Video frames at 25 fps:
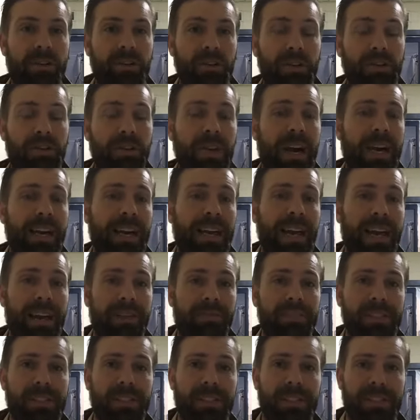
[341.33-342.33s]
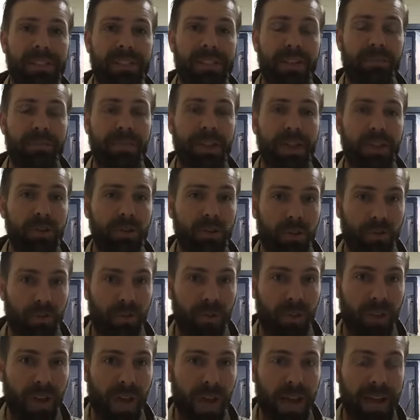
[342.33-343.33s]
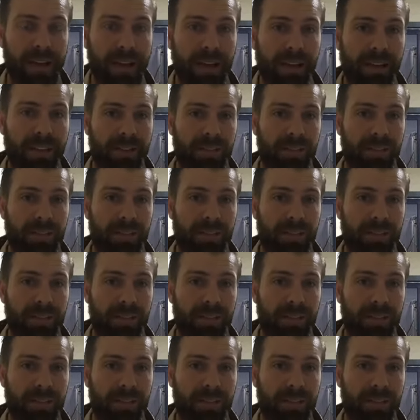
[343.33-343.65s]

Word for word: You gotta have a system that you can rely on.